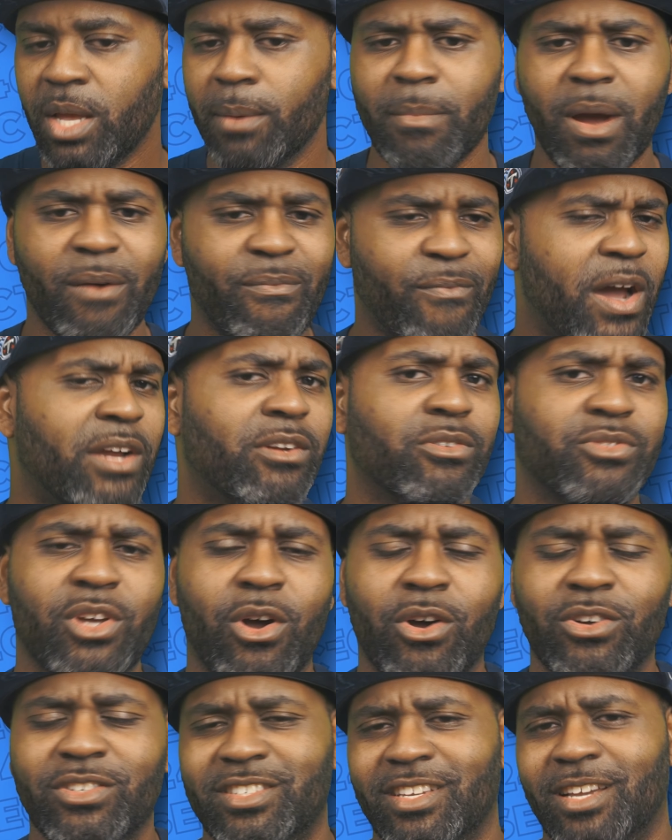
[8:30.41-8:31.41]
My final
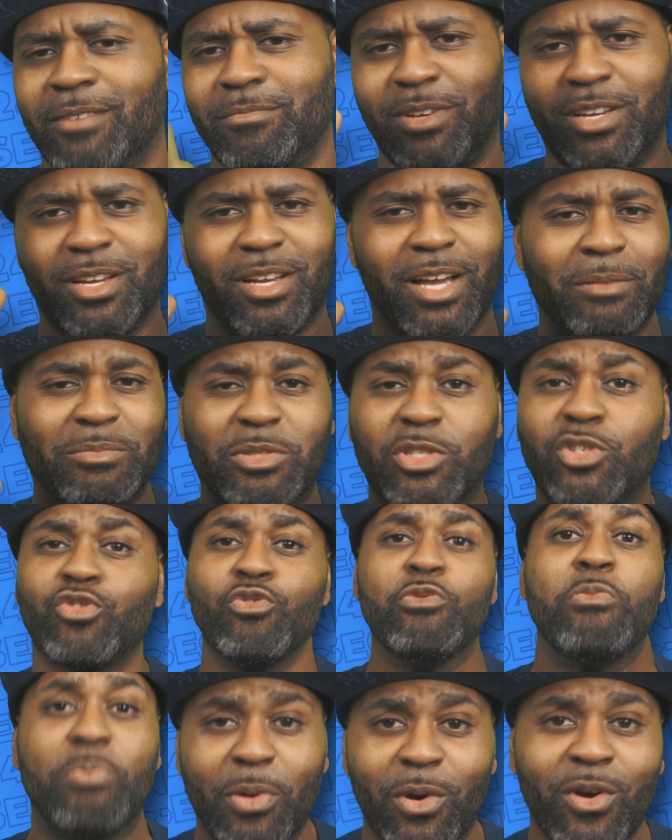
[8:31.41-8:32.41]
thoughts. I'm, I'm
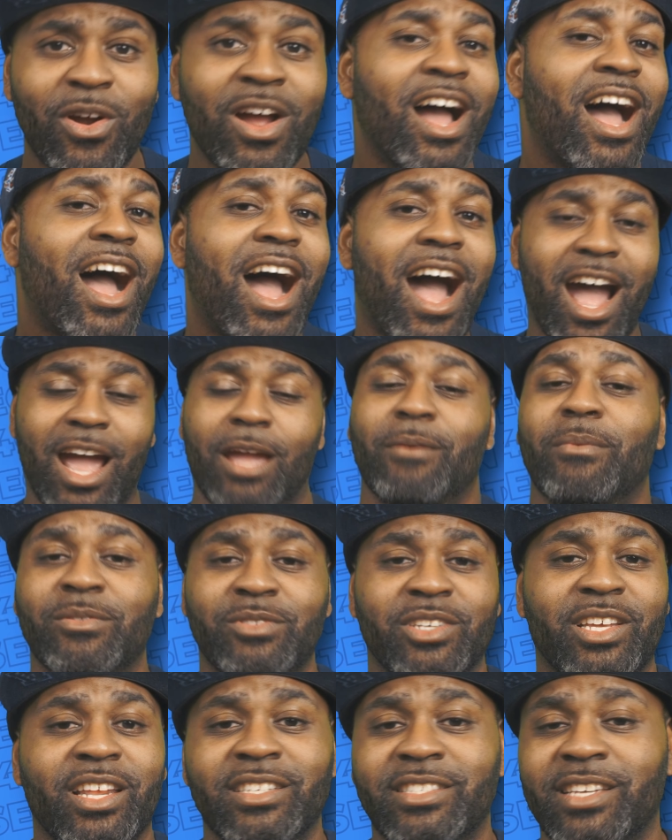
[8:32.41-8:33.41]
super hyped.
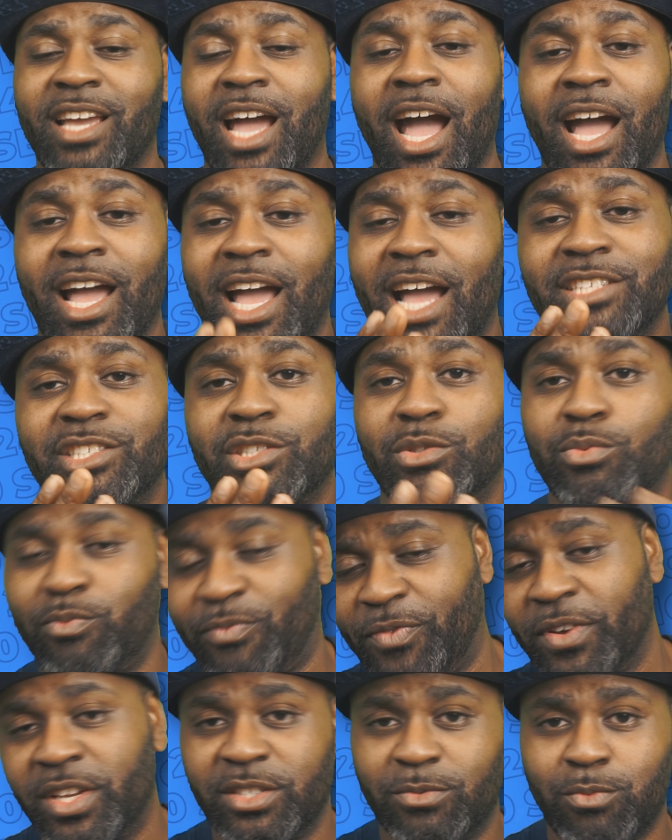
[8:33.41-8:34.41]
As you can tell, I, I just
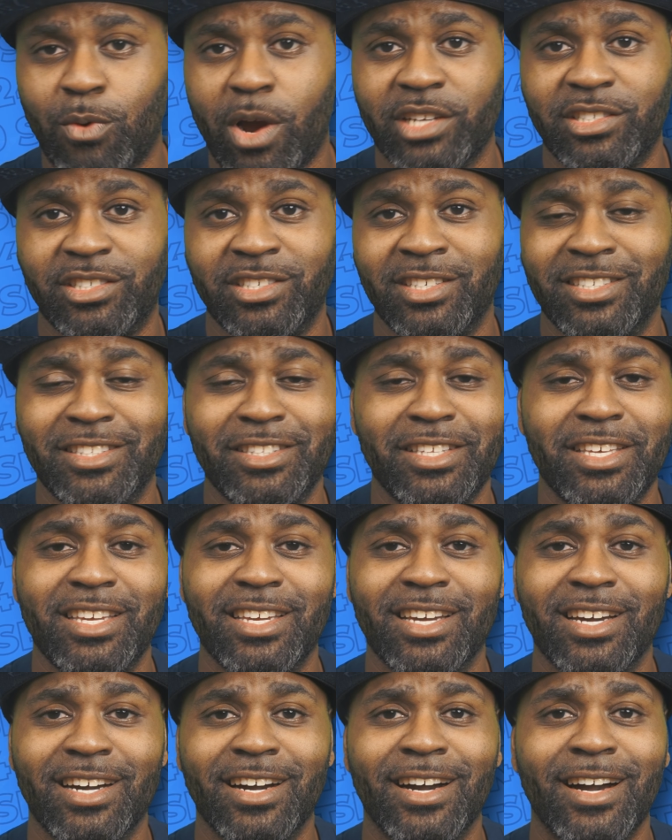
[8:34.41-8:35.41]
finished watching
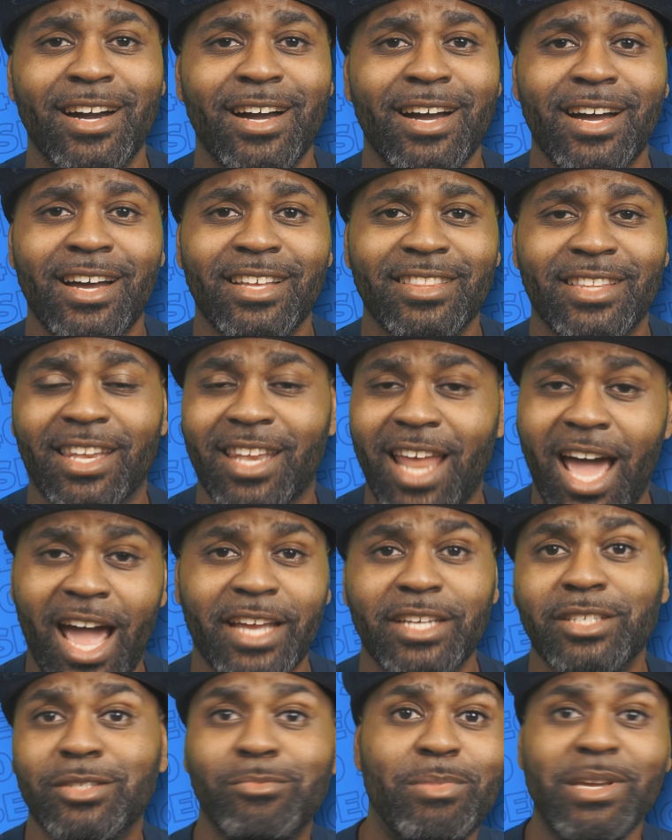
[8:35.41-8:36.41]
the uh, the
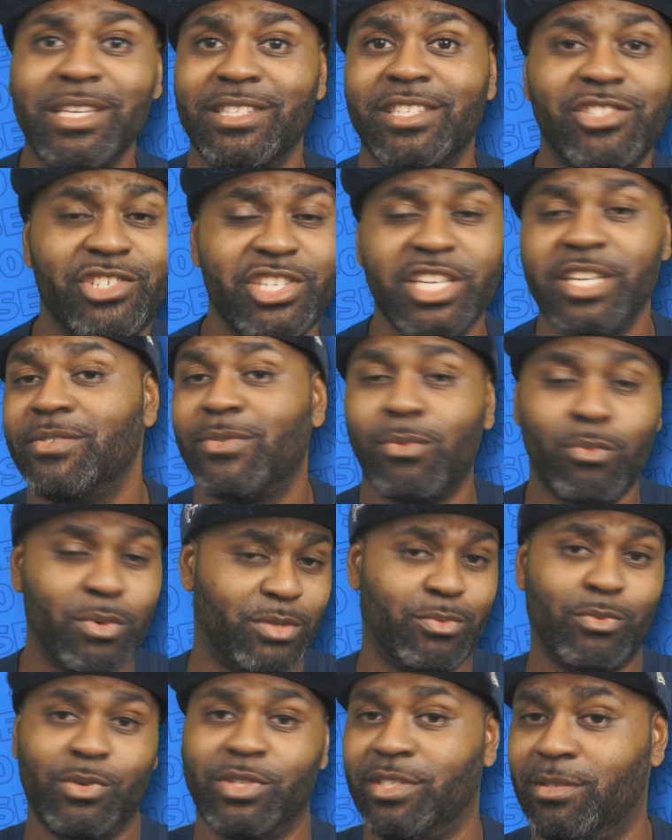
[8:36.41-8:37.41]
Lions beat the Chiefs,
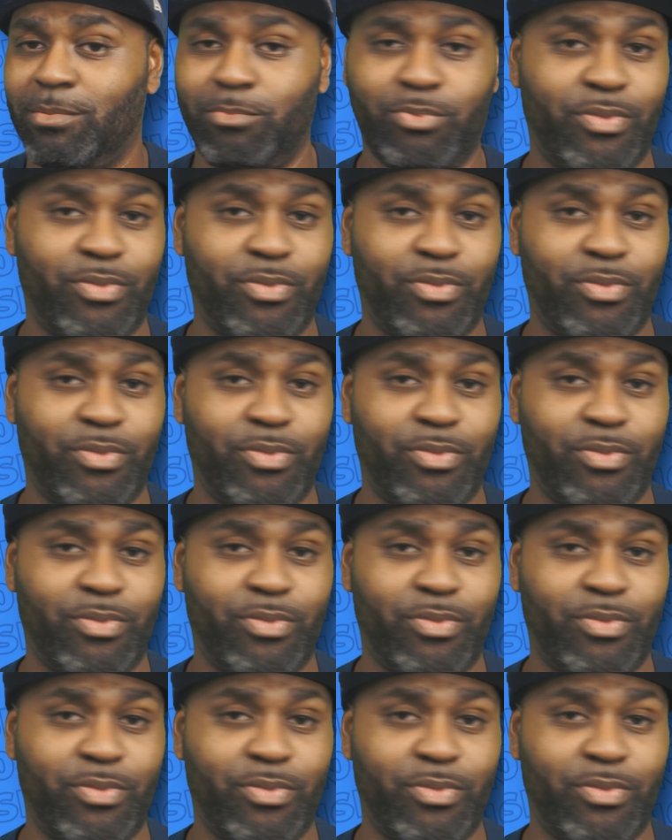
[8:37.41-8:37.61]
which was